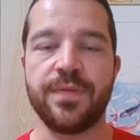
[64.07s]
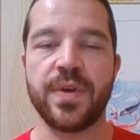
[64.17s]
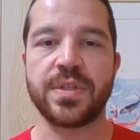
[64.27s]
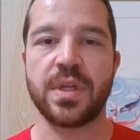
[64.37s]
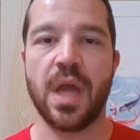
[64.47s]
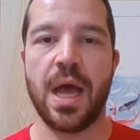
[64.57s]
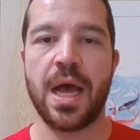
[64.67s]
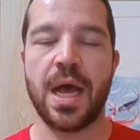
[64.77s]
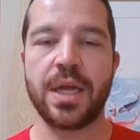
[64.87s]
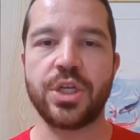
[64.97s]
it's an
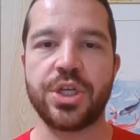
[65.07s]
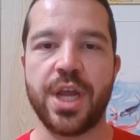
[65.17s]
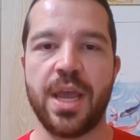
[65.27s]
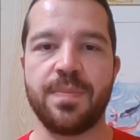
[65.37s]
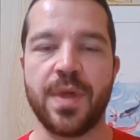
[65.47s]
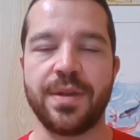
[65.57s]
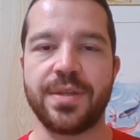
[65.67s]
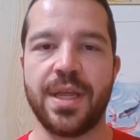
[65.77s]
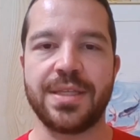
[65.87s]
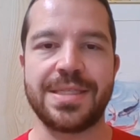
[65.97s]
odd shape that
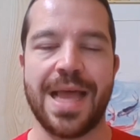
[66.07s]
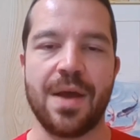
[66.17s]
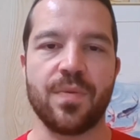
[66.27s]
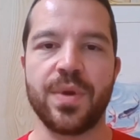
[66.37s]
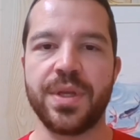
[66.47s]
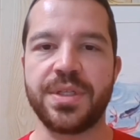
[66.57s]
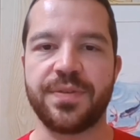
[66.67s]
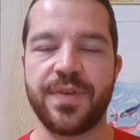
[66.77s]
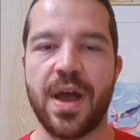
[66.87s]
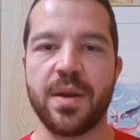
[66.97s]
is not really
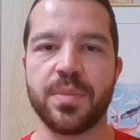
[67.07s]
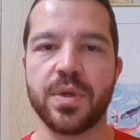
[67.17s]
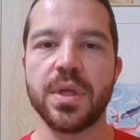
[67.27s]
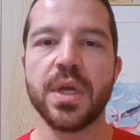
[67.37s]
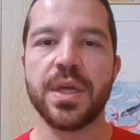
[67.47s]
definable,